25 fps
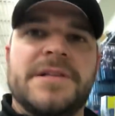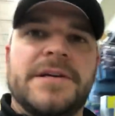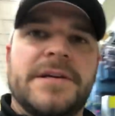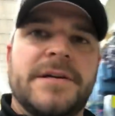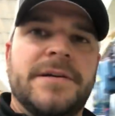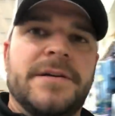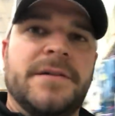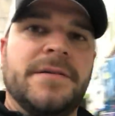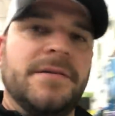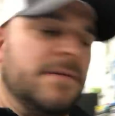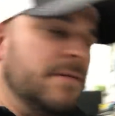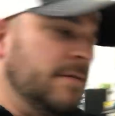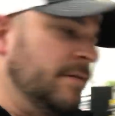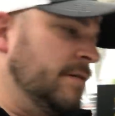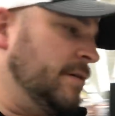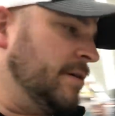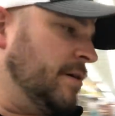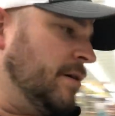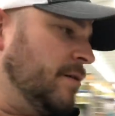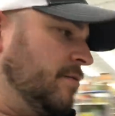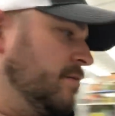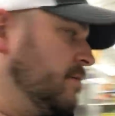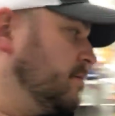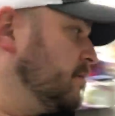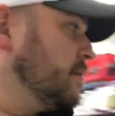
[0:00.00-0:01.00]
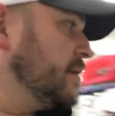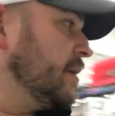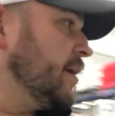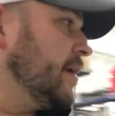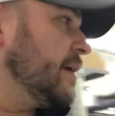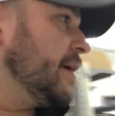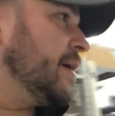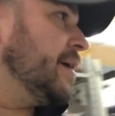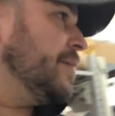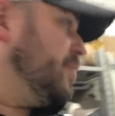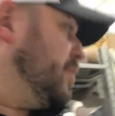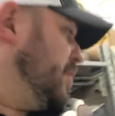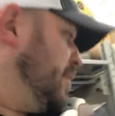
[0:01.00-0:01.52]
in there. So we'll get a
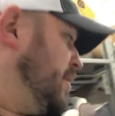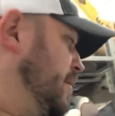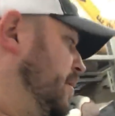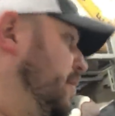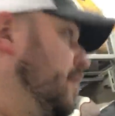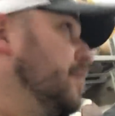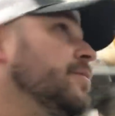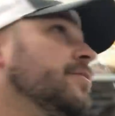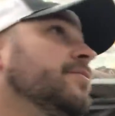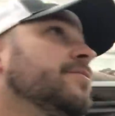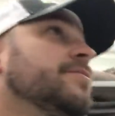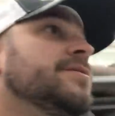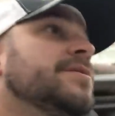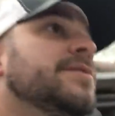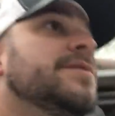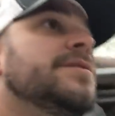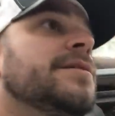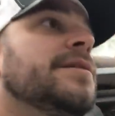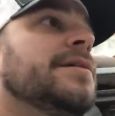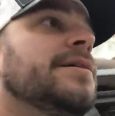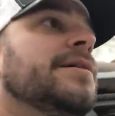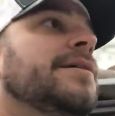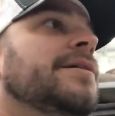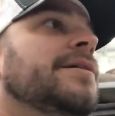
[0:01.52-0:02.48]
couple of those.